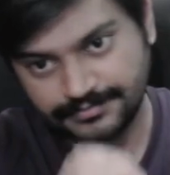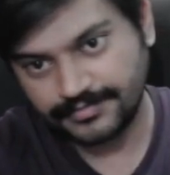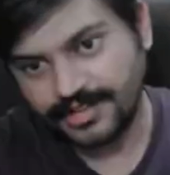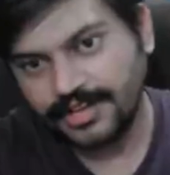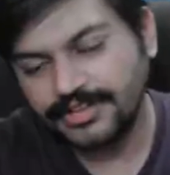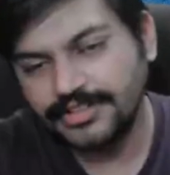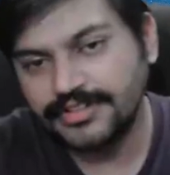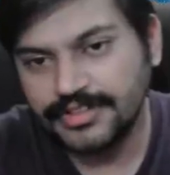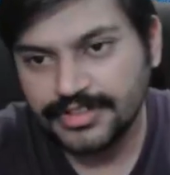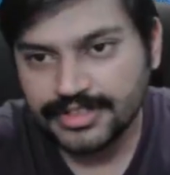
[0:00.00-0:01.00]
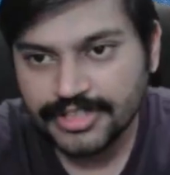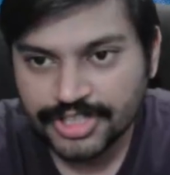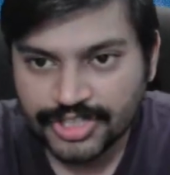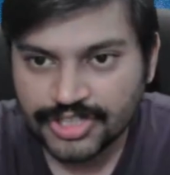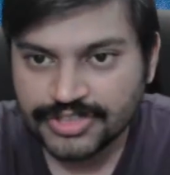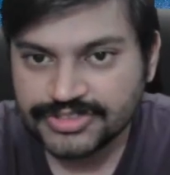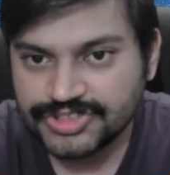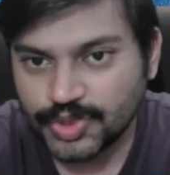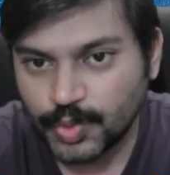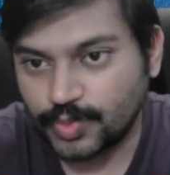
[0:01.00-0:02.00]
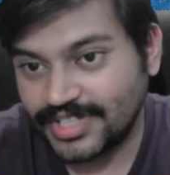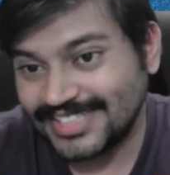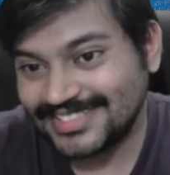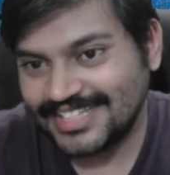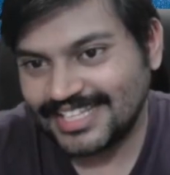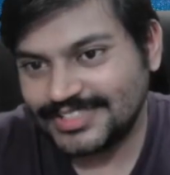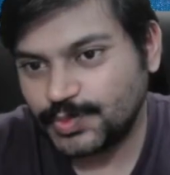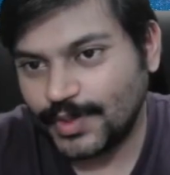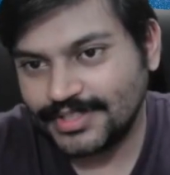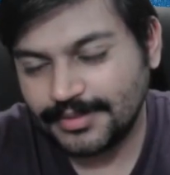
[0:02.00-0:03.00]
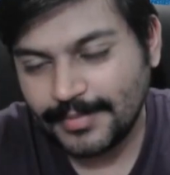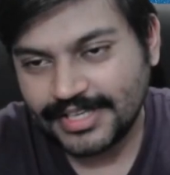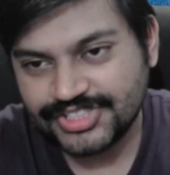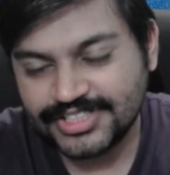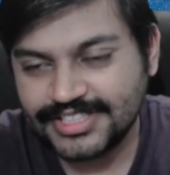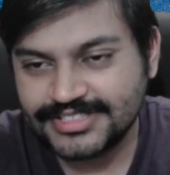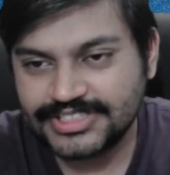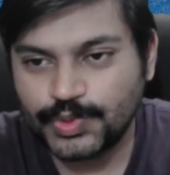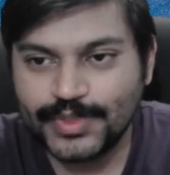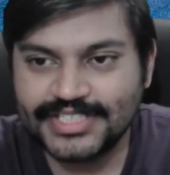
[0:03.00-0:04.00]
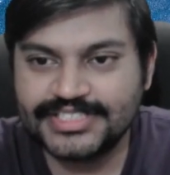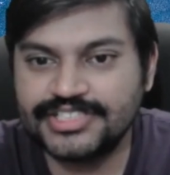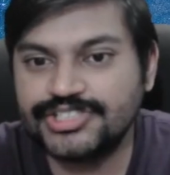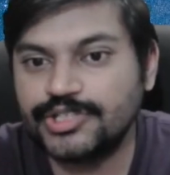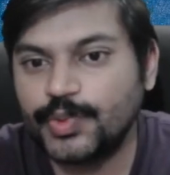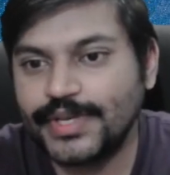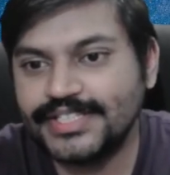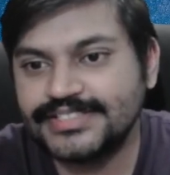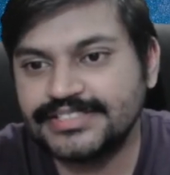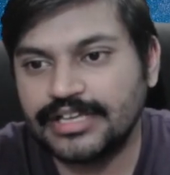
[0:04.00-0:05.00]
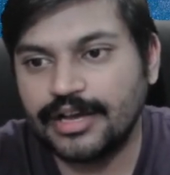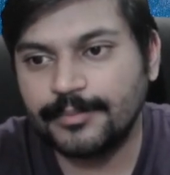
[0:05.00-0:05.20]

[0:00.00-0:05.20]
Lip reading: Yeah. So Crazy Knights won the match against Quintessential Queens,